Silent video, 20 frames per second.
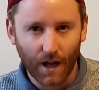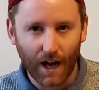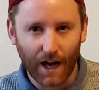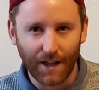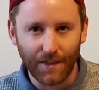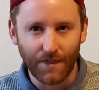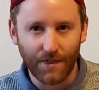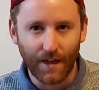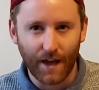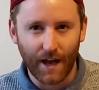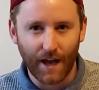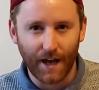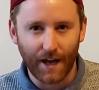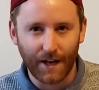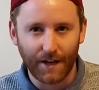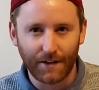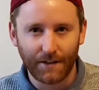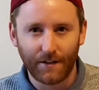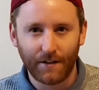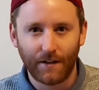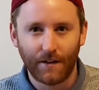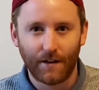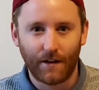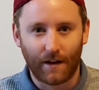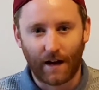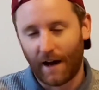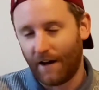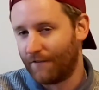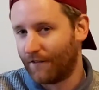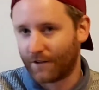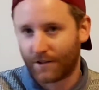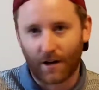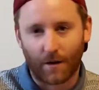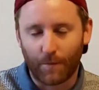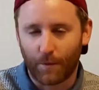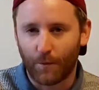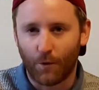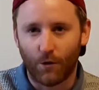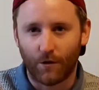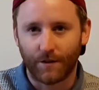and then have a
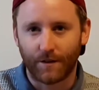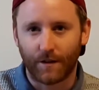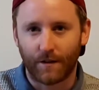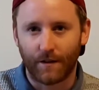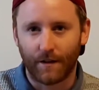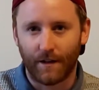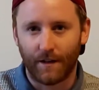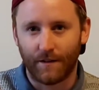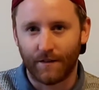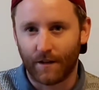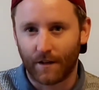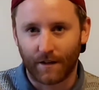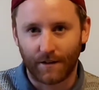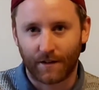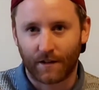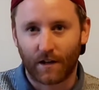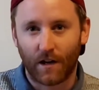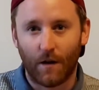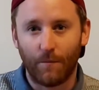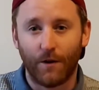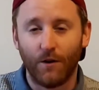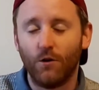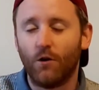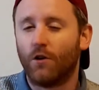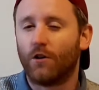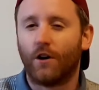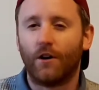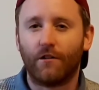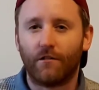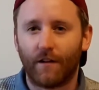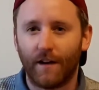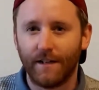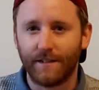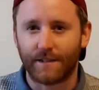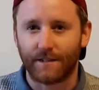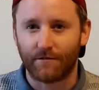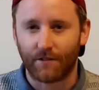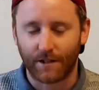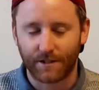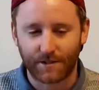couple more in the club, but not go
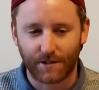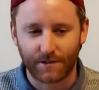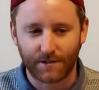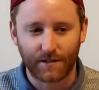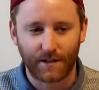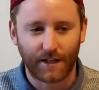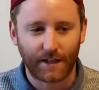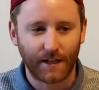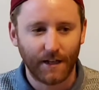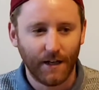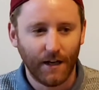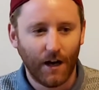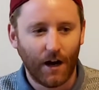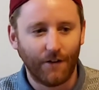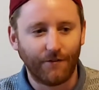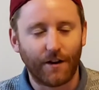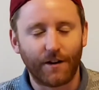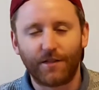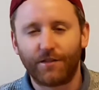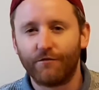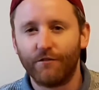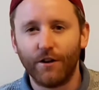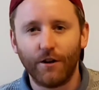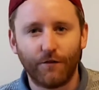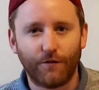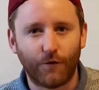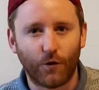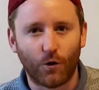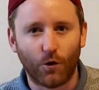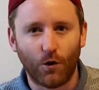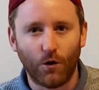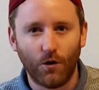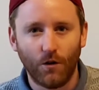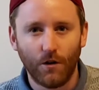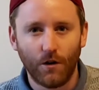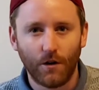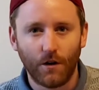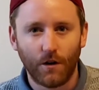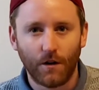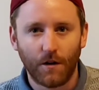crazy, right? So it's like I've had 3 or
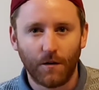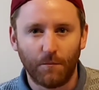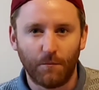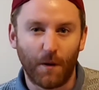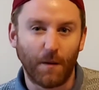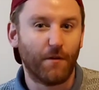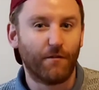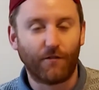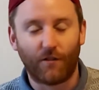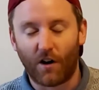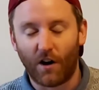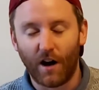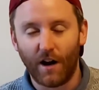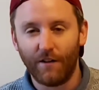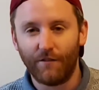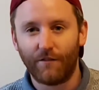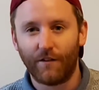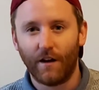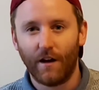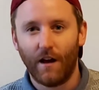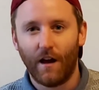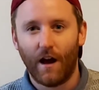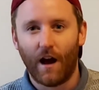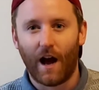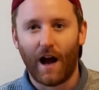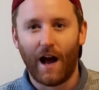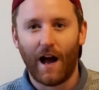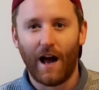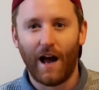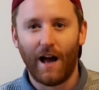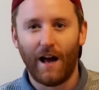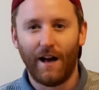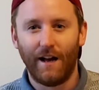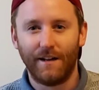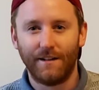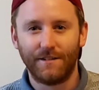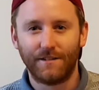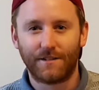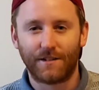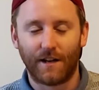4, maybe 5,
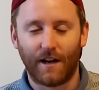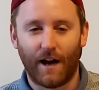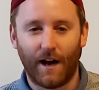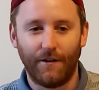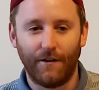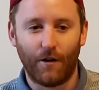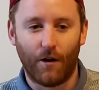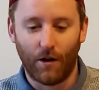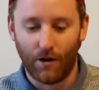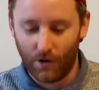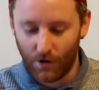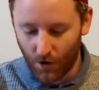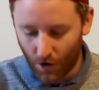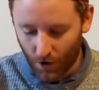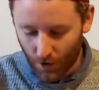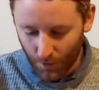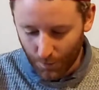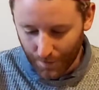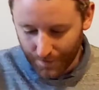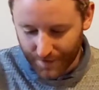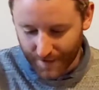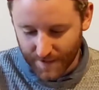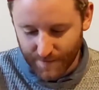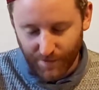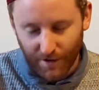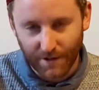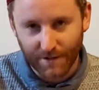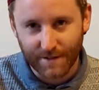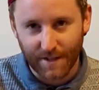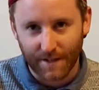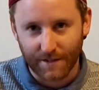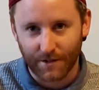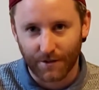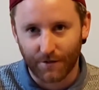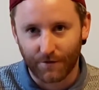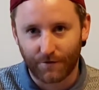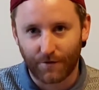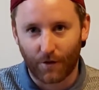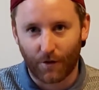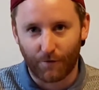and along with this process
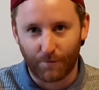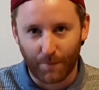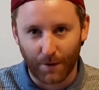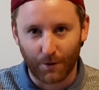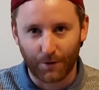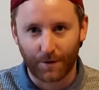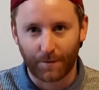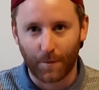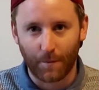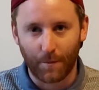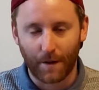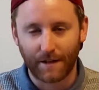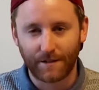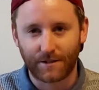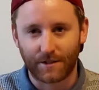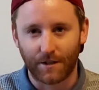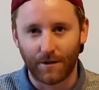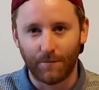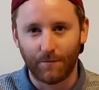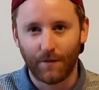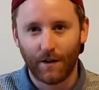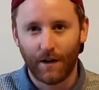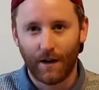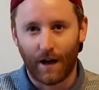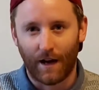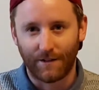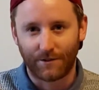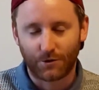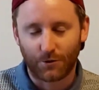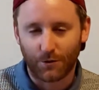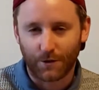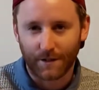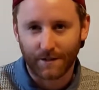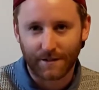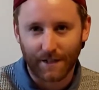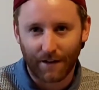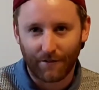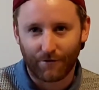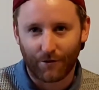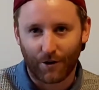of building momentum and talking
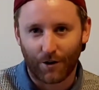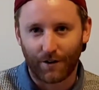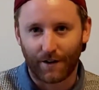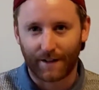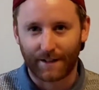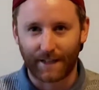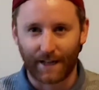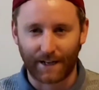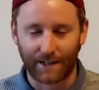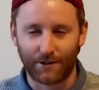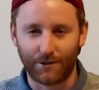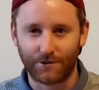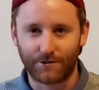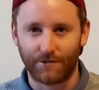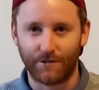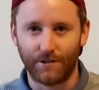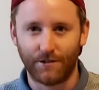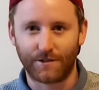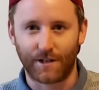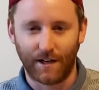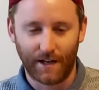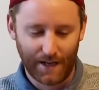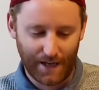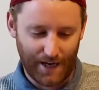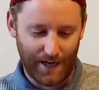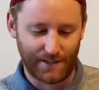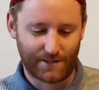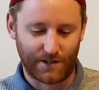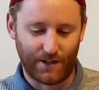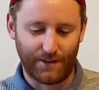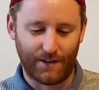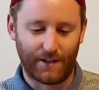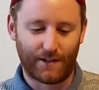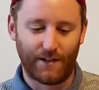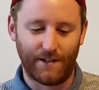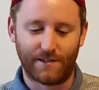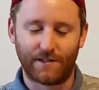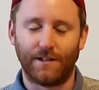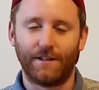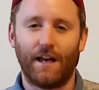to everyone and getting looser and looser, it's
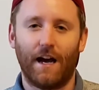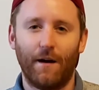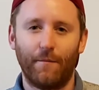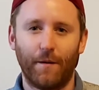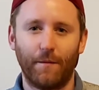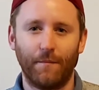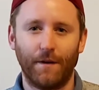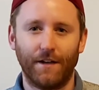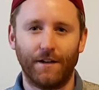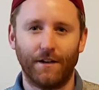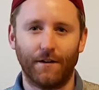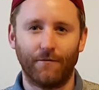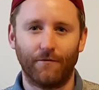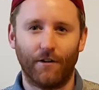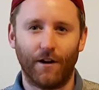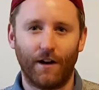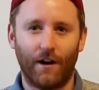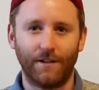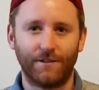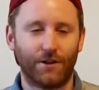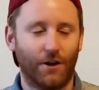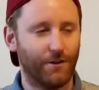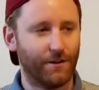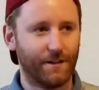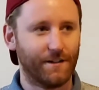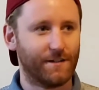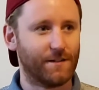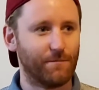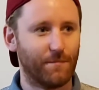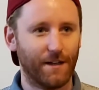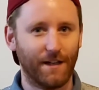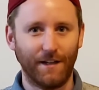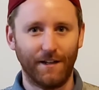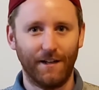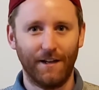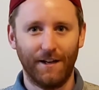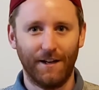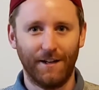like the happy medium, right? I don't need to be